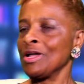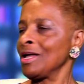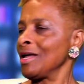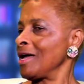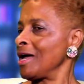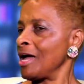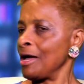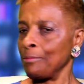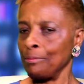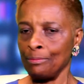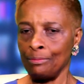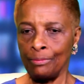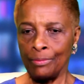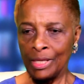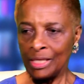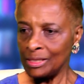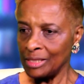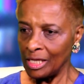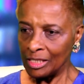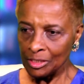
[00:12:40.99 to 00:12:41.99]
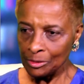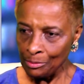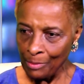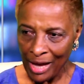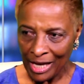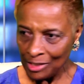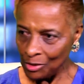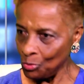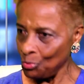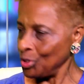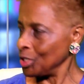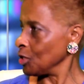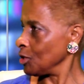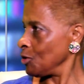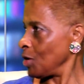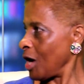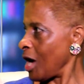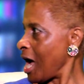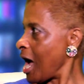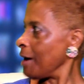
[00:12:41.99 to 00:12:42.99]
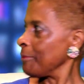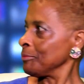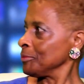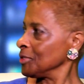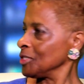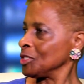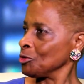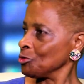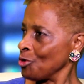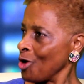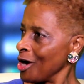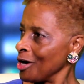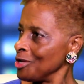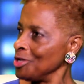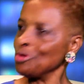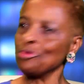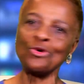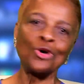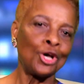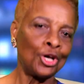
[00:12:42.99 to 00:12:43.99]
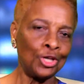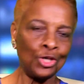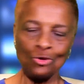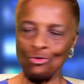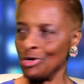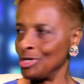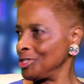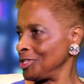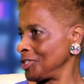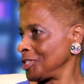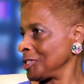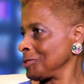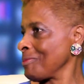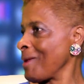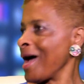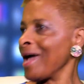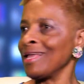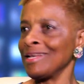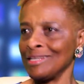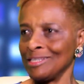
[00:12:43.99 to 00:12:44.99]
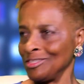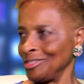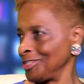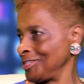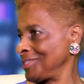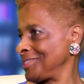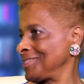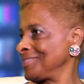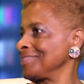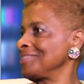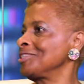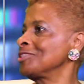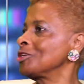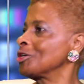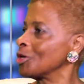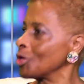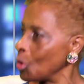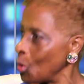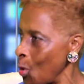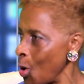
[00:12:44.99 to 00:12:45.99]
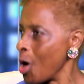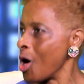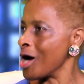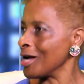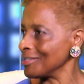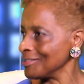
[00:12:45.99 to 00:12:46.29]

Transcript: You know, um, it doesn't matter what happens around you. You will just smile and just, you know, because you know